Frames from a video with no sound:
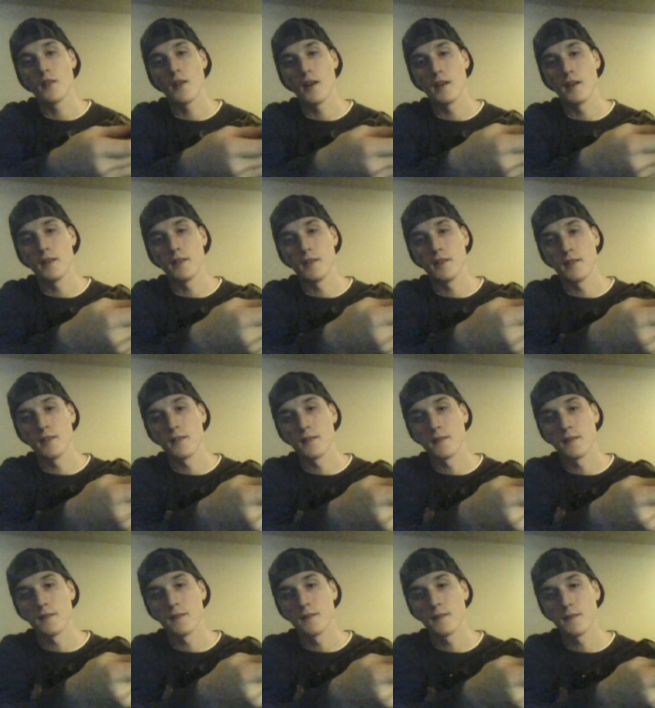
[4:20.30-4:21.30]
right
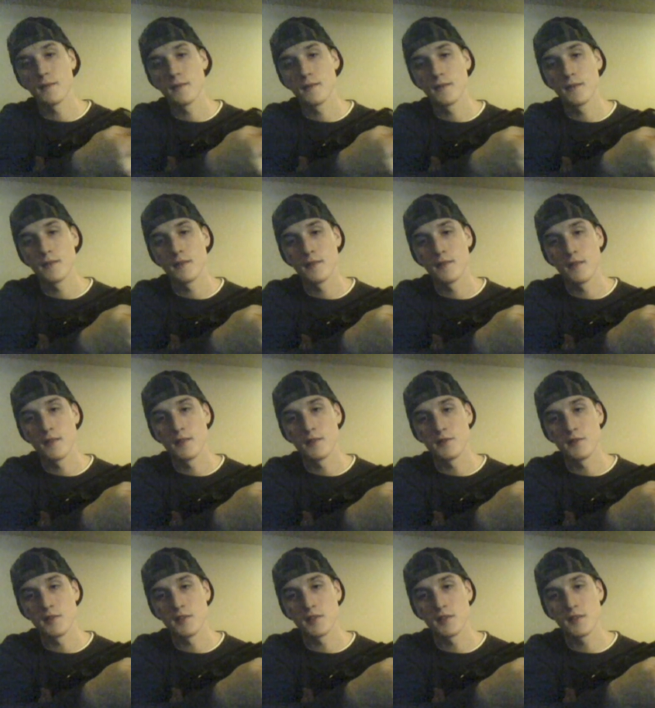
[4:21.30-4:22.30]
here
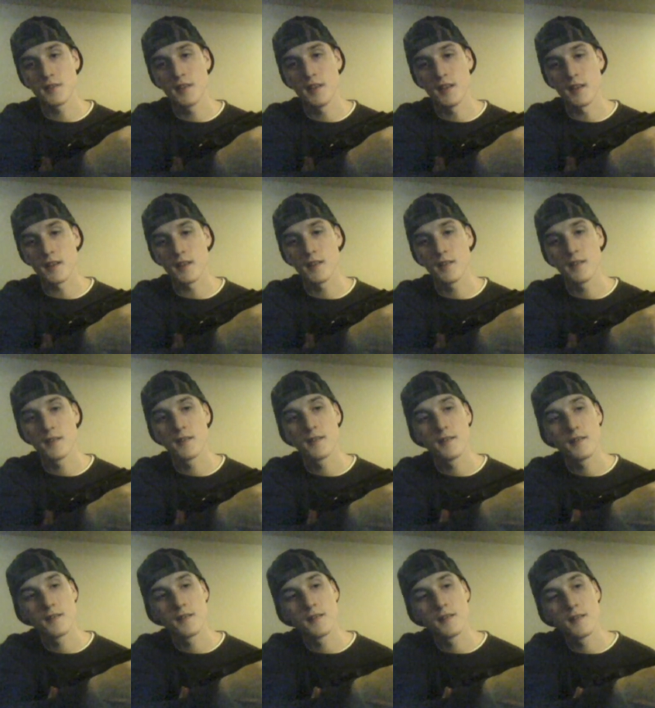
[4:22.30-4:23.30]
there's a stick,
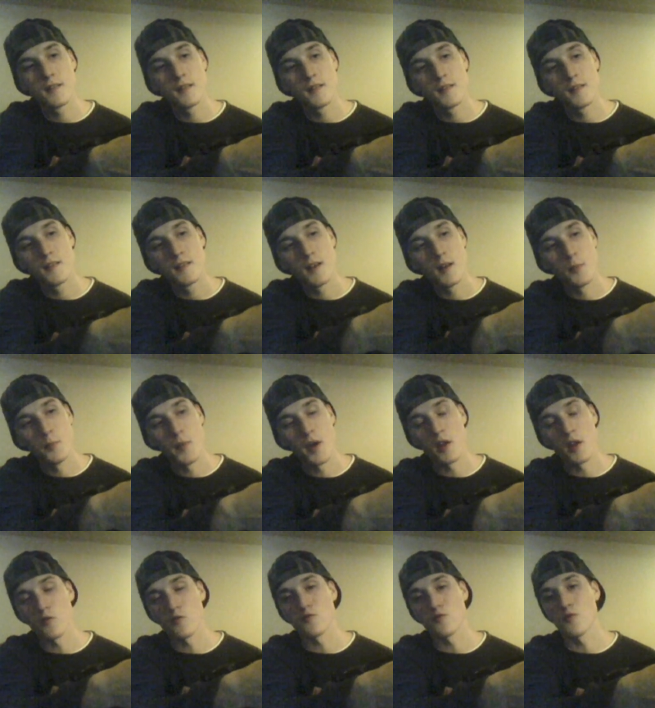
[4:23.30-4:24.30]
a
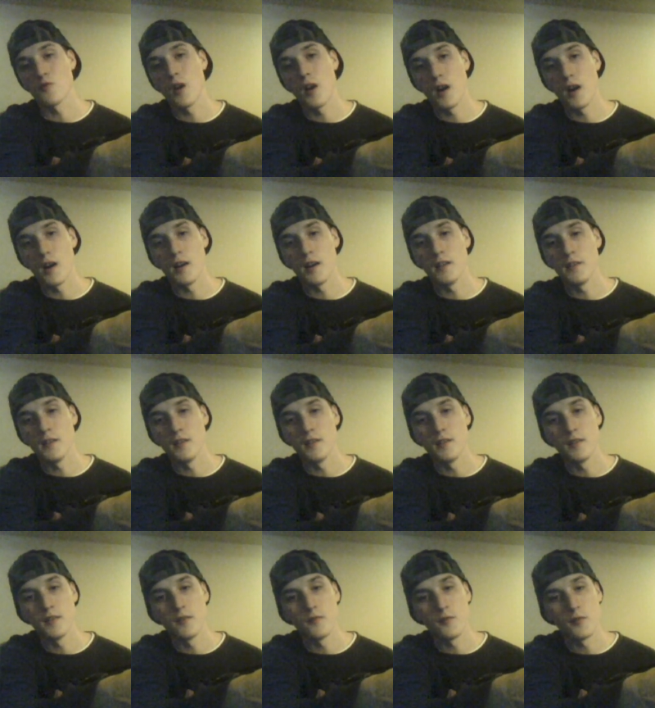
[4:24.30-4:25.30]
metal rod
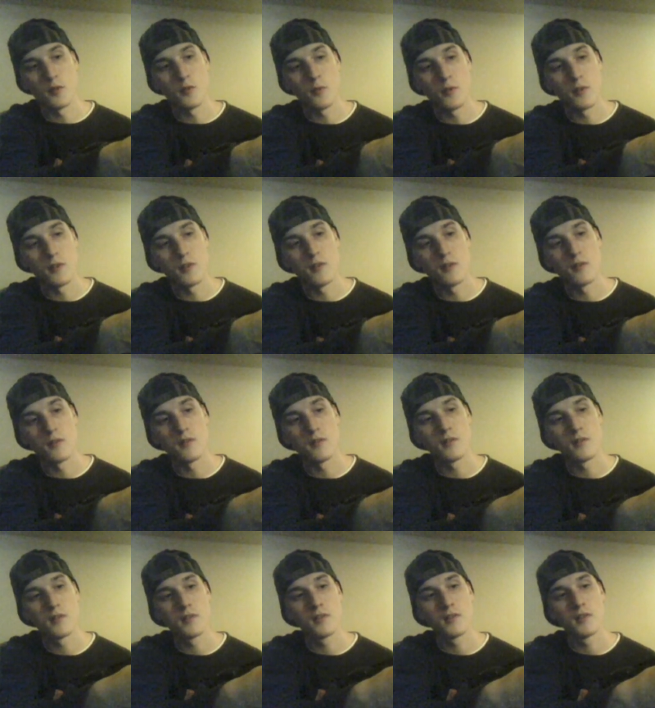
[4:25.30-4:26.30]
if you will,
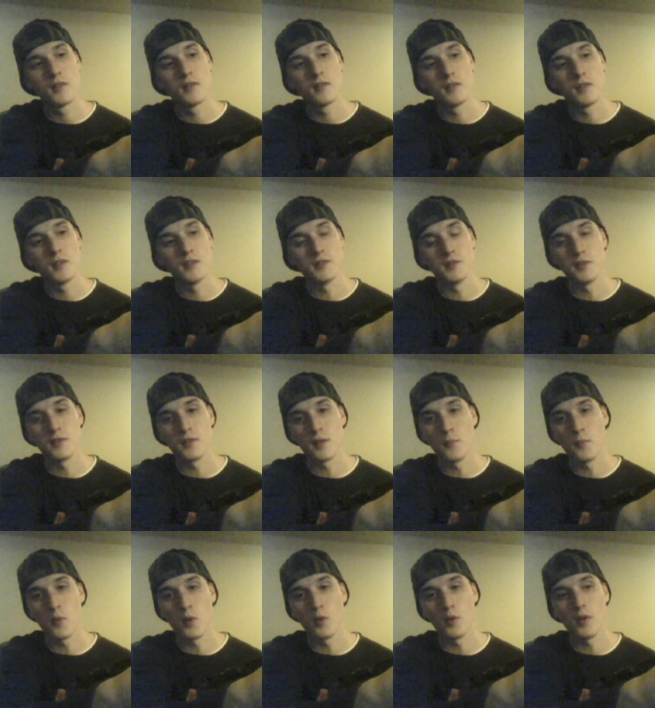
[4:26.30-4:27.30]
that you
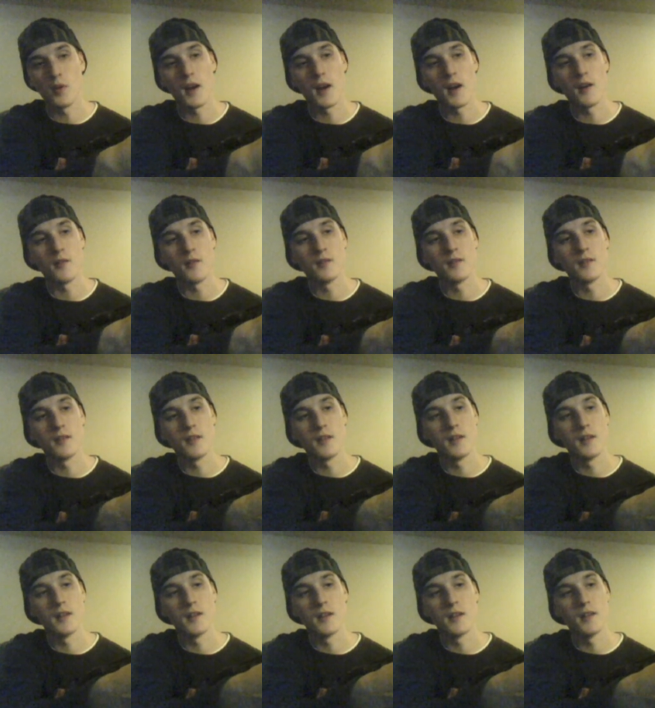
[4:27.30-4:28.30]
can pull out,
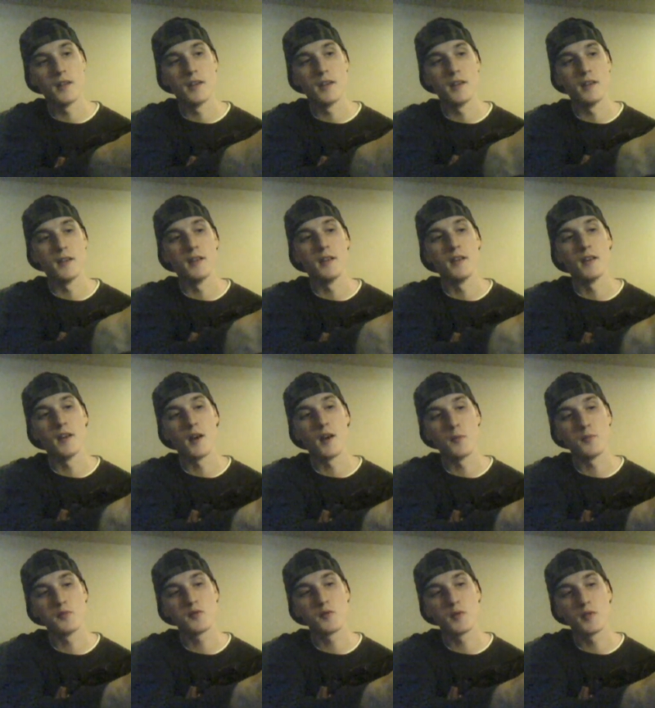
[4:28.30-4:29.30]
and it
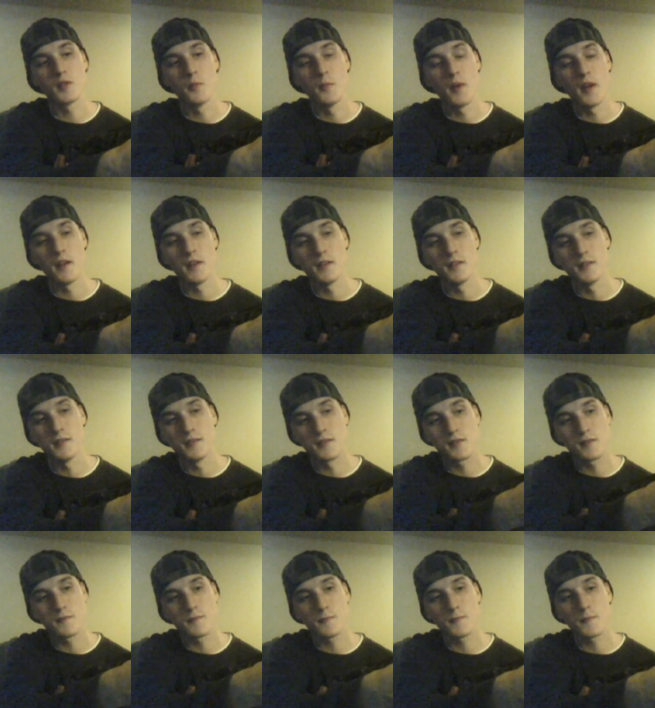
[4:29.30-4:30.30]
helps with the
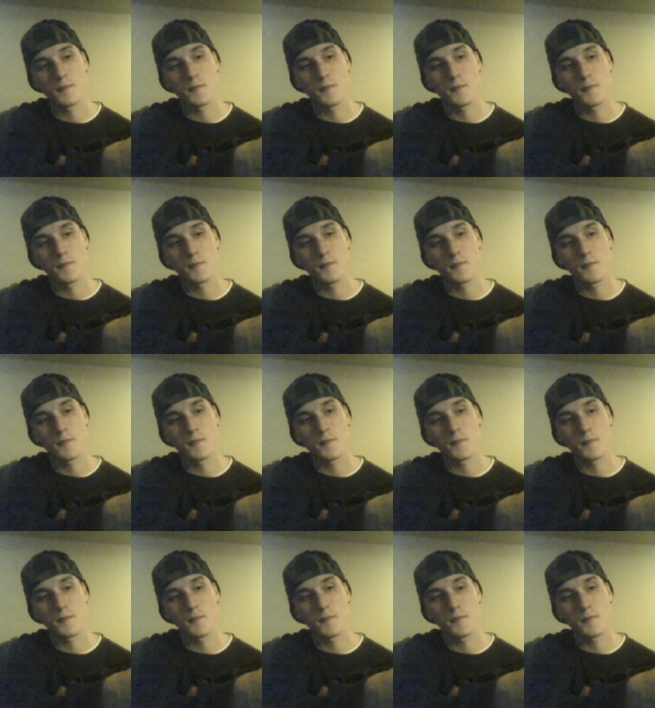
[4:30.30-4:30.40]
maintenance.